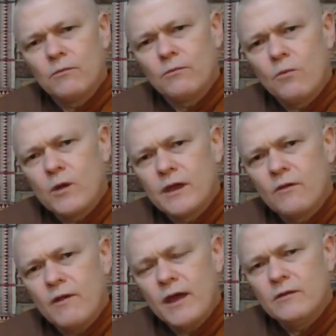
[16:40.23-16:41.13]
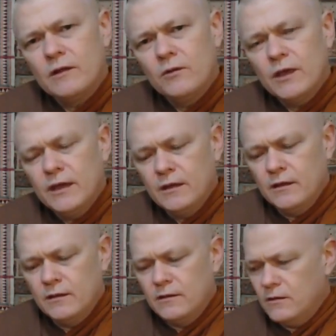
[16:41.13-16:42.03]
walking around and
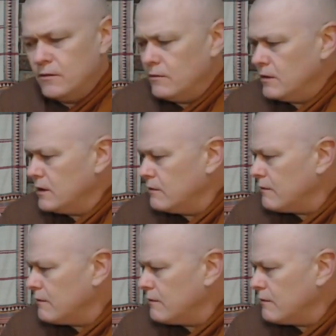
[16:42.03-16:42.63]
looking